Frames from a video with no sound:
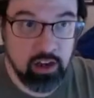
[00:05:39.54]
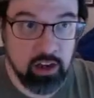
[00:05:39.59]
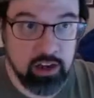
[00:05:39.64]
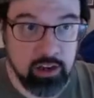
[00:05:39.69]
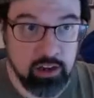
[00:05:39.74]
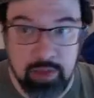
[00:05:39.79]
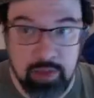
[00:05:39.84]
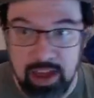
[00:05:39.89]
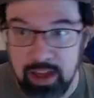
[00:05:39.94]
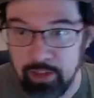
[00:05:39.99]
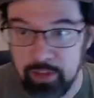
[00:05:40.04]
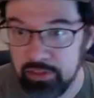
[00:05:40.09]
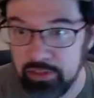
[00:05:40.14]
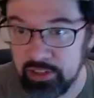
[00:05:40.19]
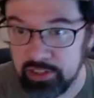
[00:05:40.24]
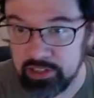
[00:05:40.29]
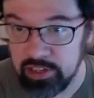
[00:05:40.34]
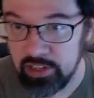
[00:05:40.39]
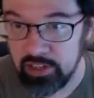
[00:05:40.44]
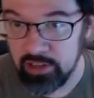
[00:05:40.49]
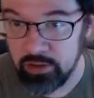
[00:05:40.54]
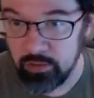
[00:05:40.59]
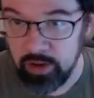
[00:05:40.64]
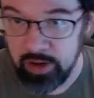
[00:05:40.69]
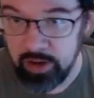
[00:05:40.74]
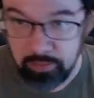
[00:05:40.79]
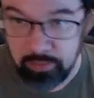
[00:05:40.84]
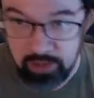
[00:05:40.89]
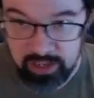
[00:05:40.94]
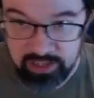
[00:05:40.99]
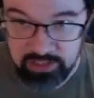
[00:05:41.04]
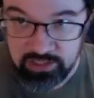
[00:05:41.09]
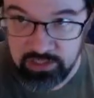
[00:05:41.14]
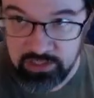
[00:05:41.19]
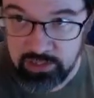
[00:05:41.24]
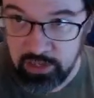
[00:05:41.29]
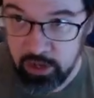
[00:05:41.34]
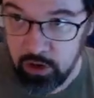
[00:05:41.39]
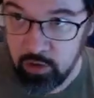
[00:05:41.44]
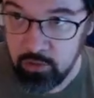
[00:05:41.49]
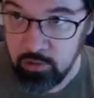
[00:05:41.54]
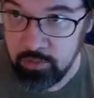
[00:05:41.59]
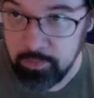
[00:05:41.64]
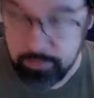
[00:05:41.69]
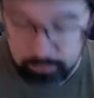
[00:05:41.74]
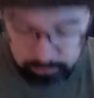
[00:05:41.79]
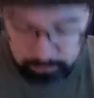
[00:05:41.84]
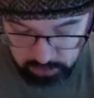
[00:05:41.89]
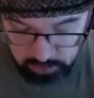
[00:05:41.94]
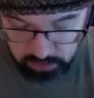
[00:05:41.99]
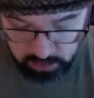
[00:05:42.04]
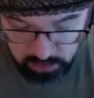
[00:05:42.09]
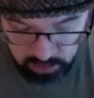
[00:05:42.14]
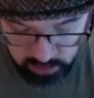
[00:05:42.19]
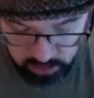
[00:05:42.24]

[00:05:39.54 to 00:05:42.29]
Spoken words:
map, that's in the right place. So I'm going